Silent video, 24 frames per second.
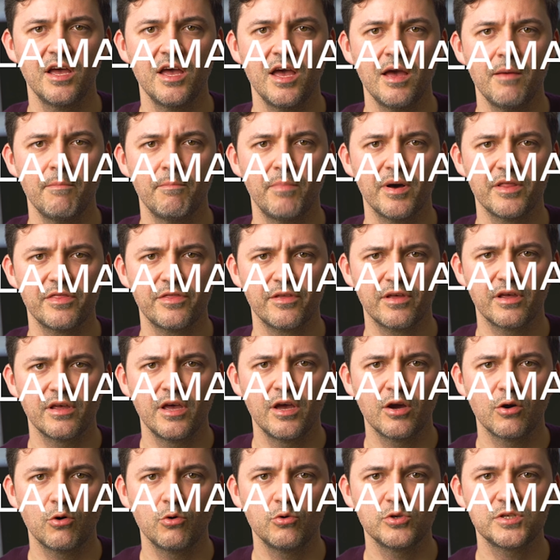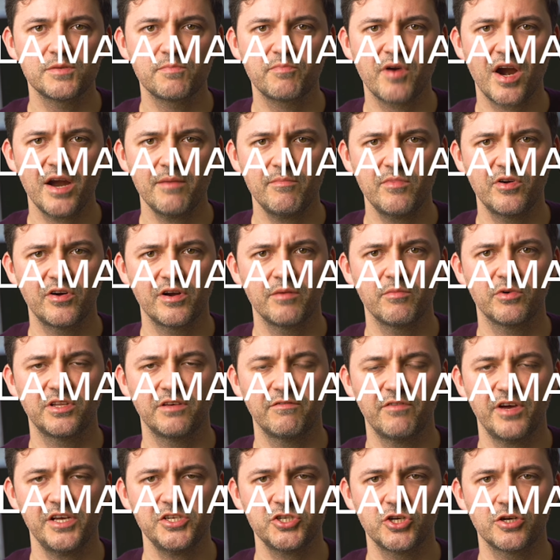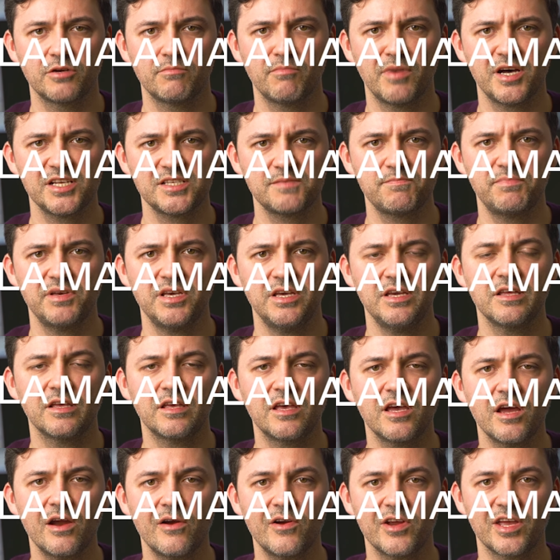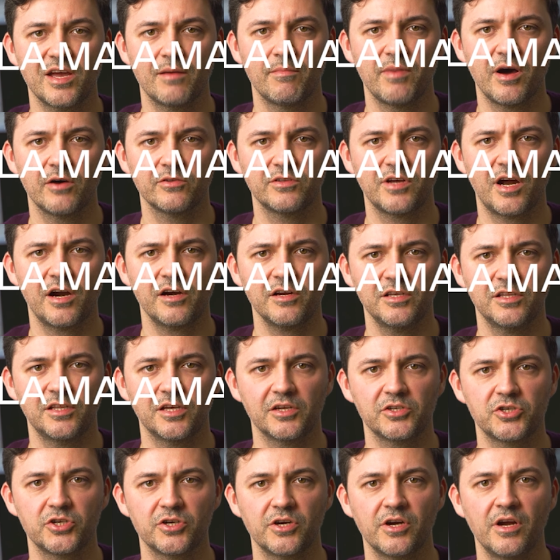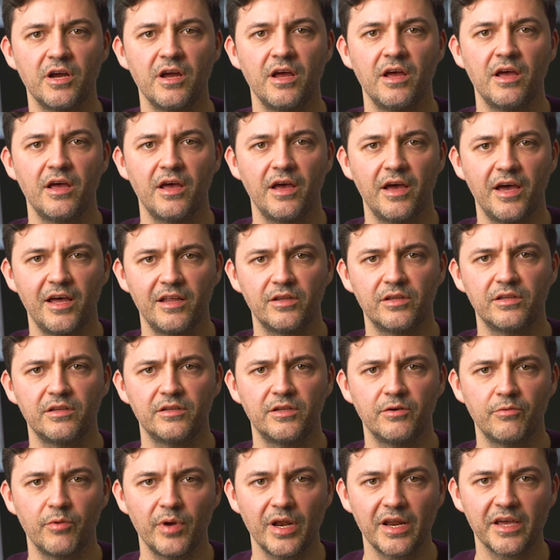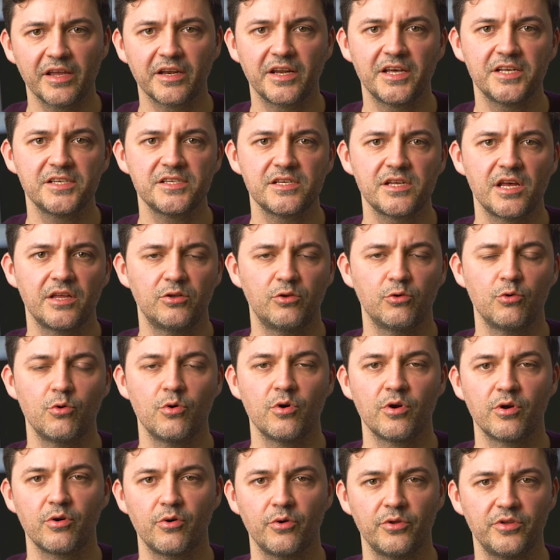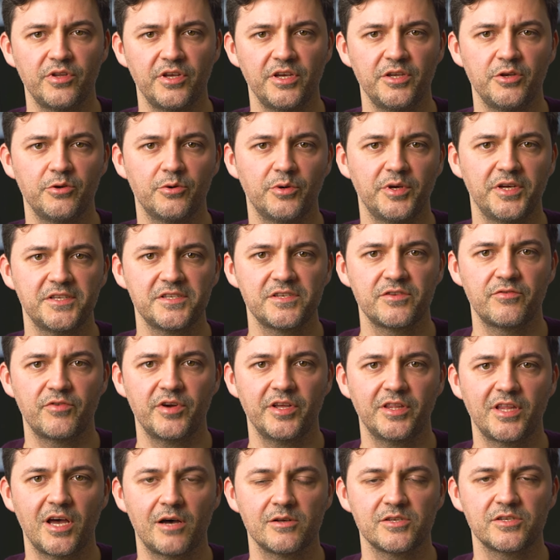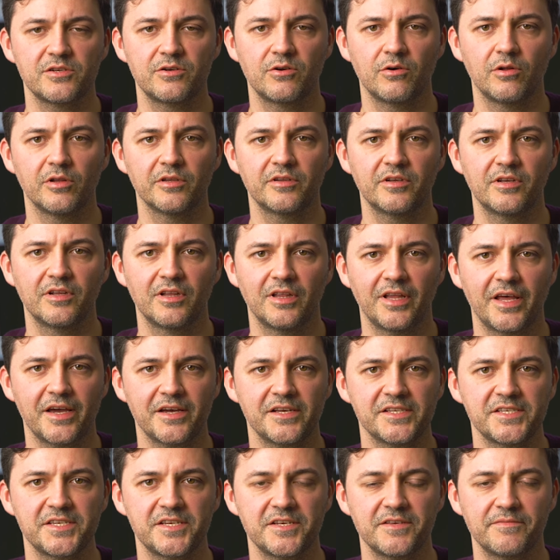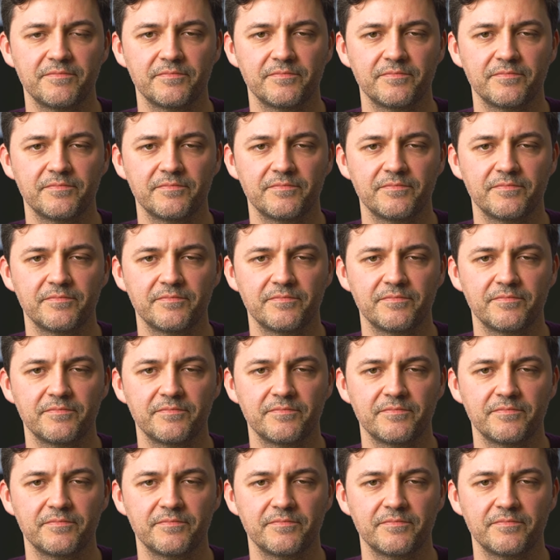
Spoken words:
but whose primary motivation must be in caring about architecture and the willingness to continue its 3,000-old legacy.